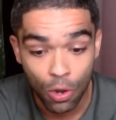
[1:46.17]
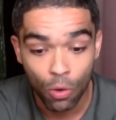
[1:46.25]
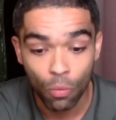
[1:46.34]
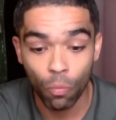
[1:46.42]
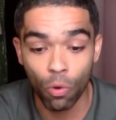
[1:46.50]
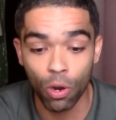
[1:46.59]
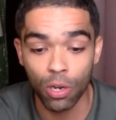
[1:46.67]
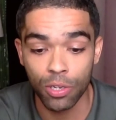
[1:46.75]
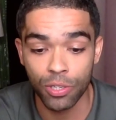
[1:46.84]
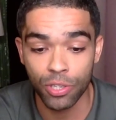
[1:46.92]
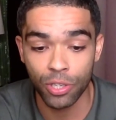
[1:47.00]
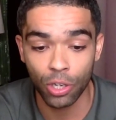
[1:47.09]

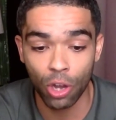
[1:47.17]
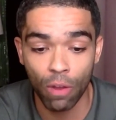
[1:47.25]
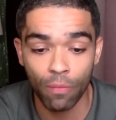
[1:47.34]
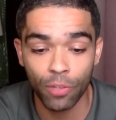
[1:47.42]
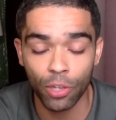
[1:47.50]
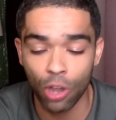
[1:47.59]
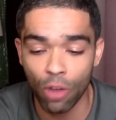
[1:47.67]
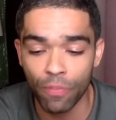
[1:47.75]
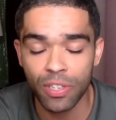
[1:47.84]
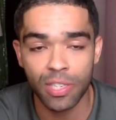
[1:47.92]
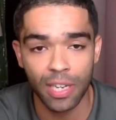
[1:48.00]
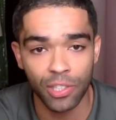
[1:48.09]
was com- the
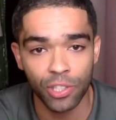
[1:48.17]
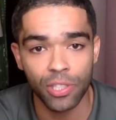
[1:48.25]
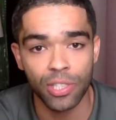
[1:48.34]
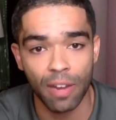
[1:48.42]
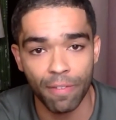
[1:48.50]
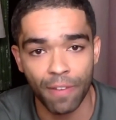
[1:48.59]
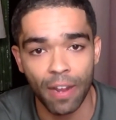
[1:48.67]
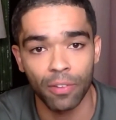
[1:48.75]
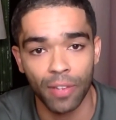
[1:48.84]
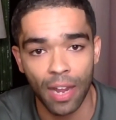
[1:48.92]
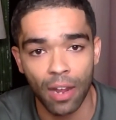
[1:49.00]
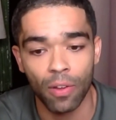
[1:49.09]
conversations I found
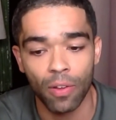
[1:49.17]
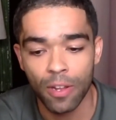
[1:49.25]
out